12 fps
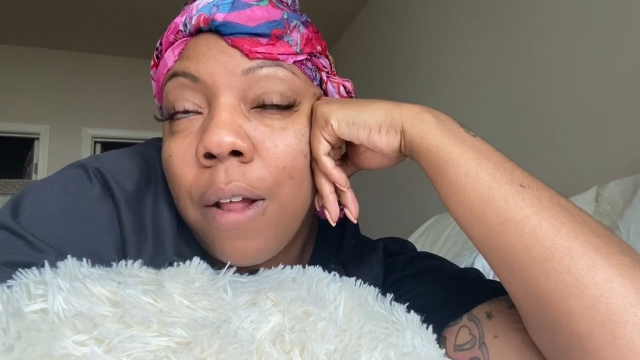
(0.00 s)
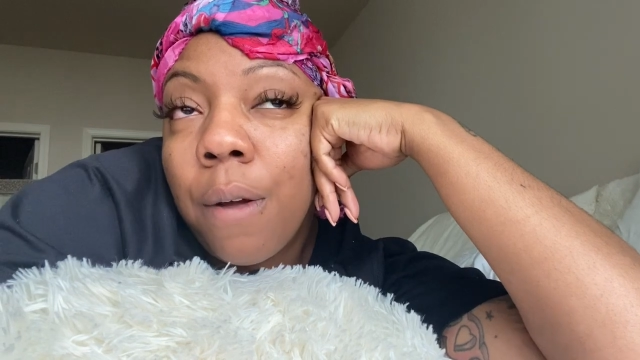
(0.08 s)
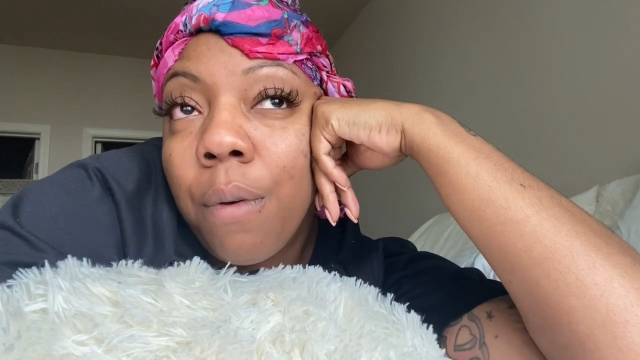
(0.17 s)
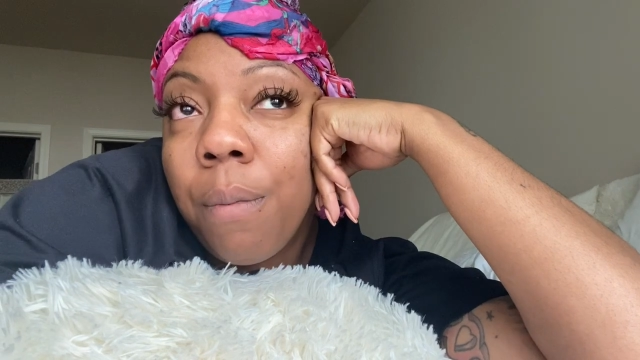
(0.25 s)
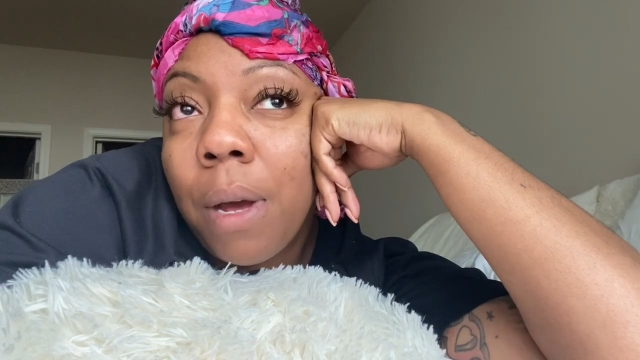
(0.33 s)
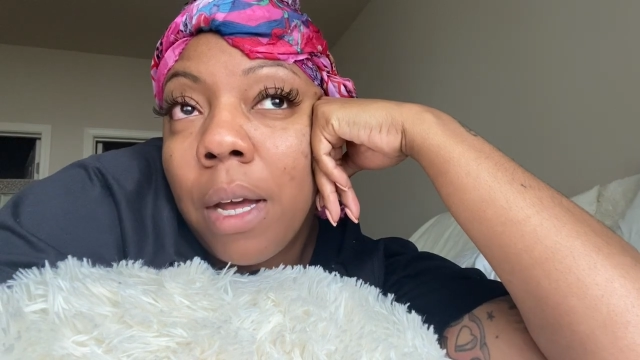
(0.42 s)

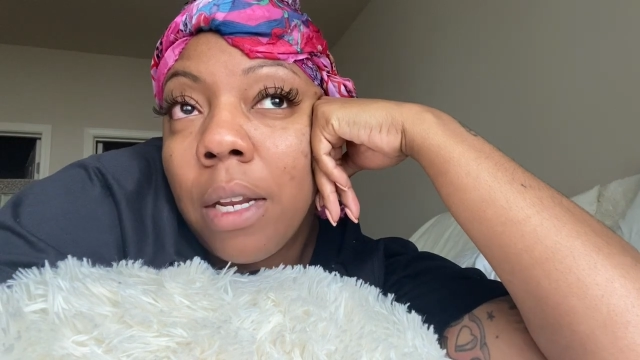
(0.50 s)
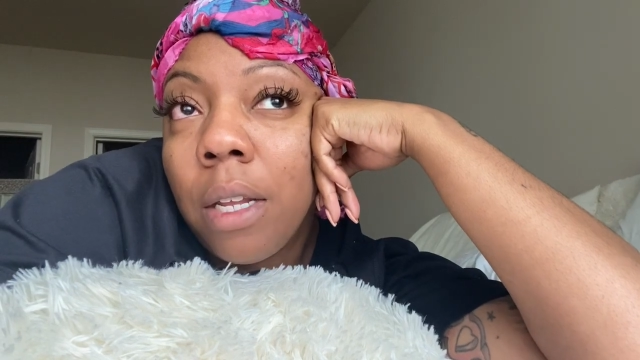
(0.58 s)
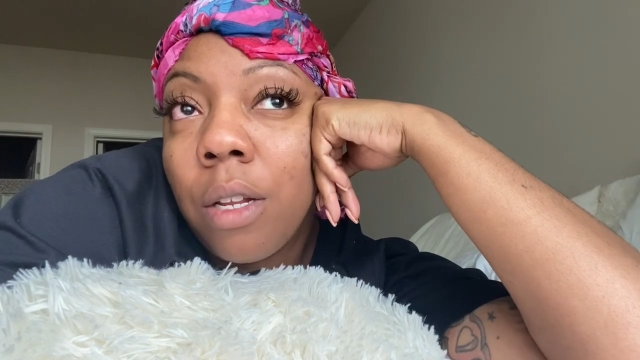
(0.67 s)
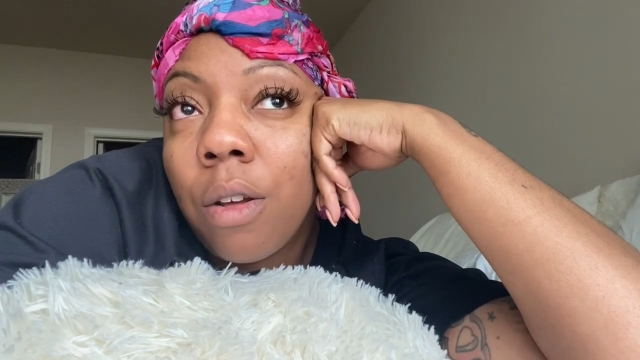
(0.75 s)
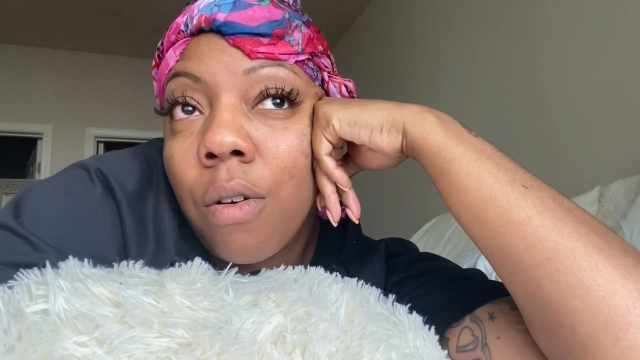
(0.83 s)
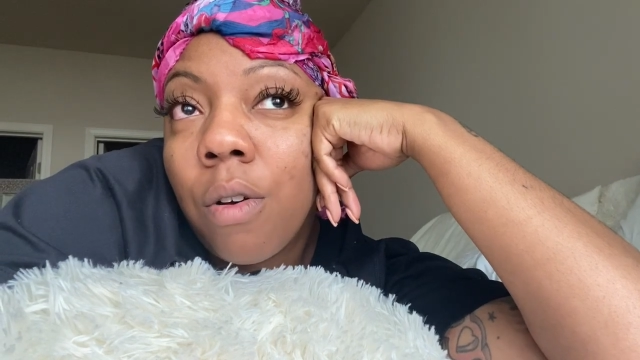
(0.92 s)
We probably need to
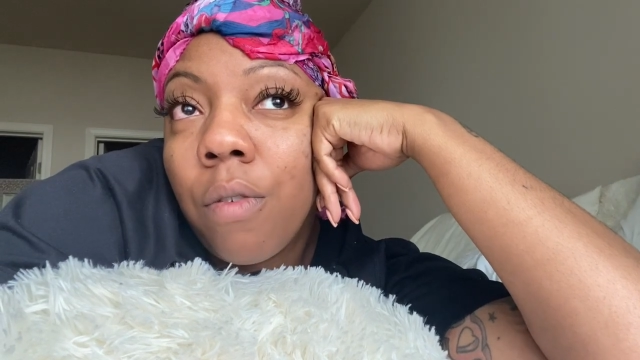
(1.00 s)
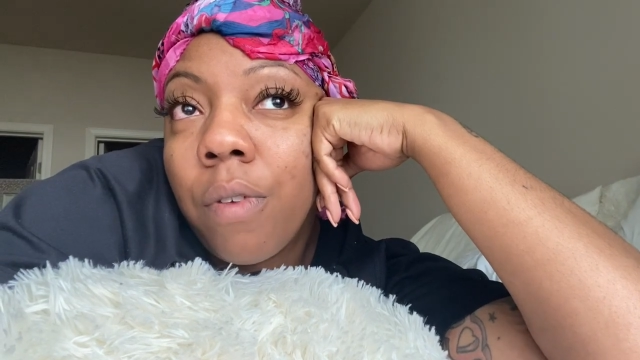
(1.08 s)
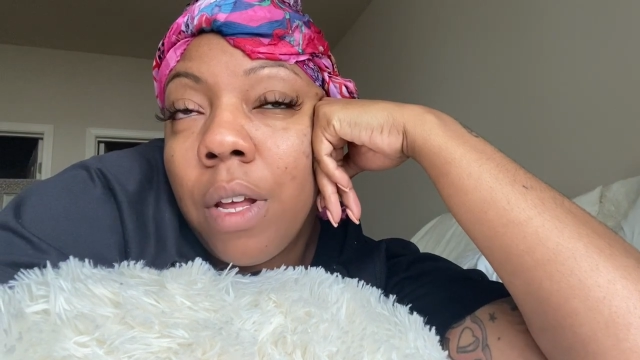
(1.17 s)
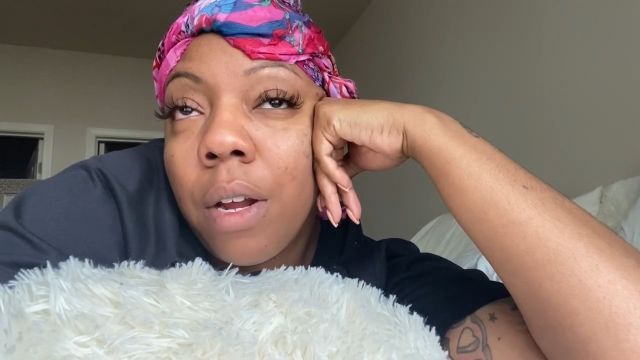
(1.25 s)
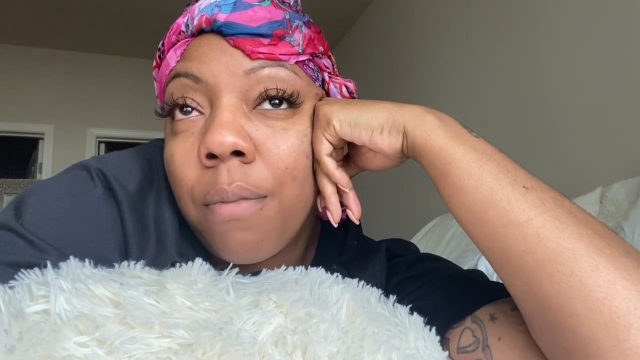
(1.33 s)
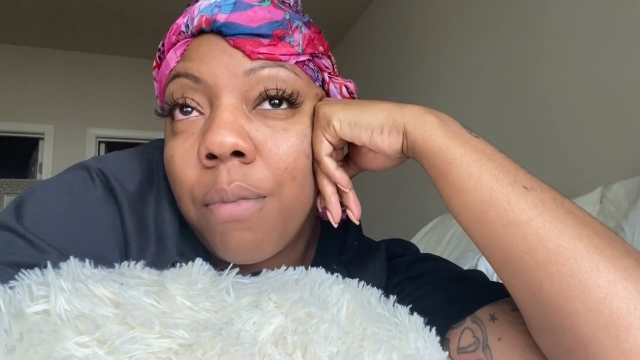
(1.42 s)
go over
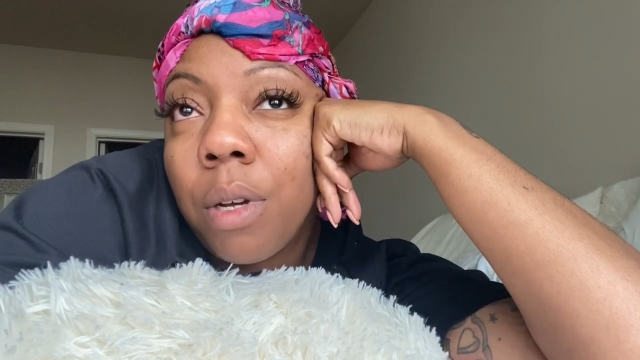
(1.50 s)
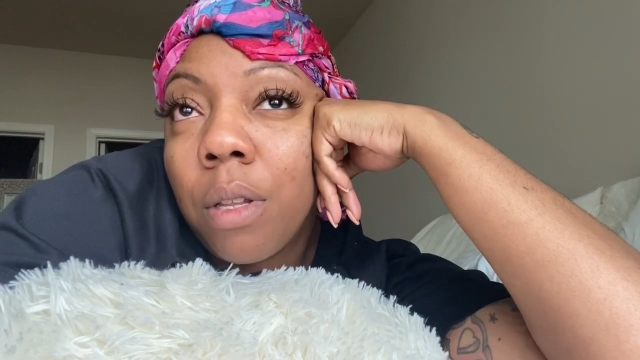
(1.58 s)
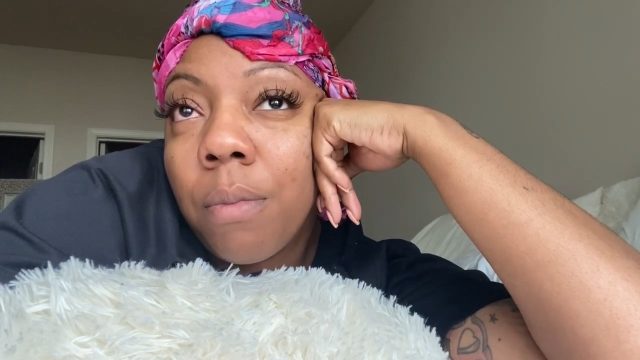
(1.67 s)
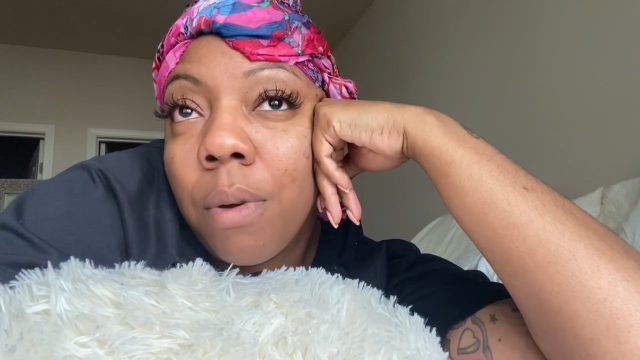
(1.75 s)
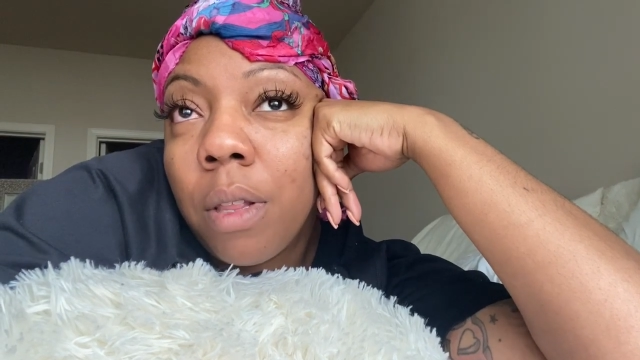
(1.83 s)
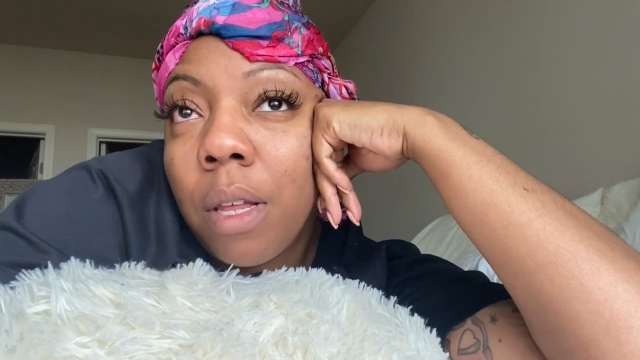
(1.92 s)
there and book the
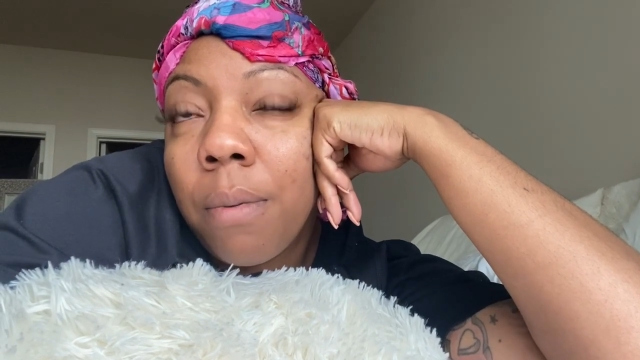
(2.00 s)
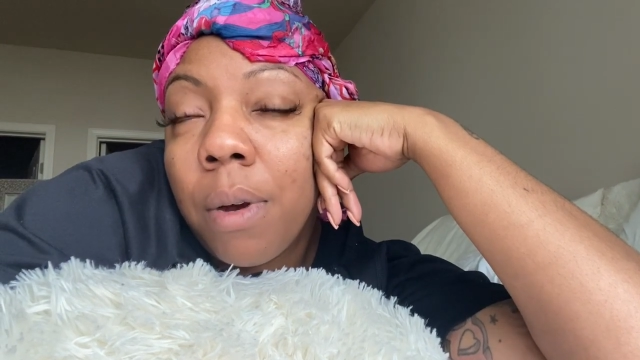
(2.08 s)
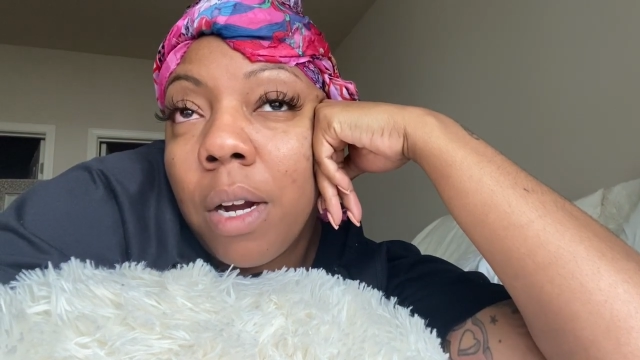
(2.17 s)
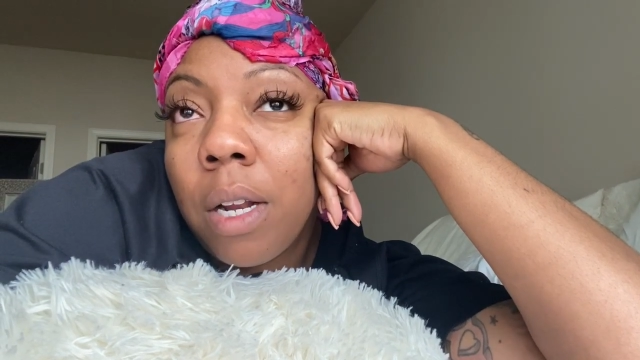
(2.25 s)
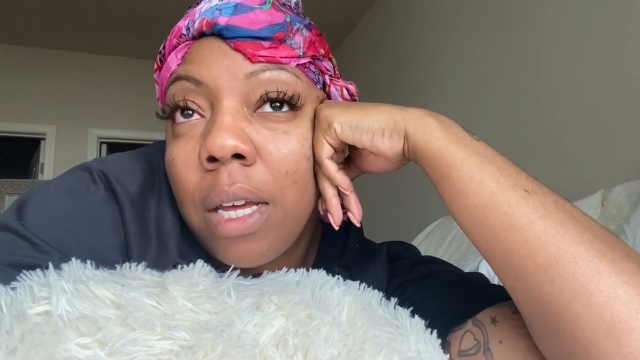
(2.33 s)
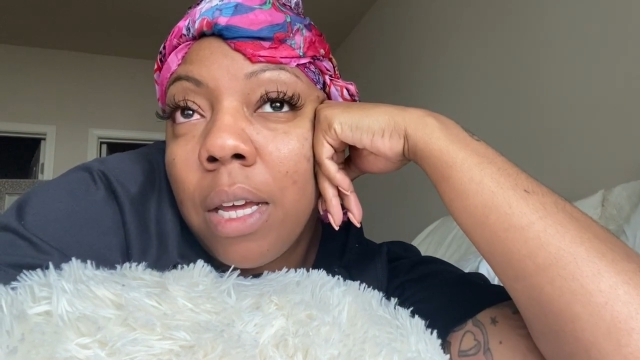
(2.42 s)
birthday
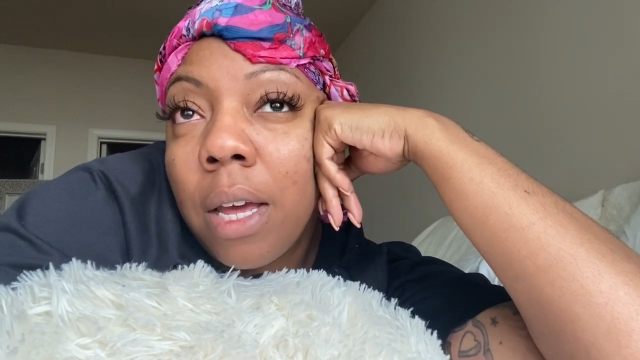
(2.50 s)
party.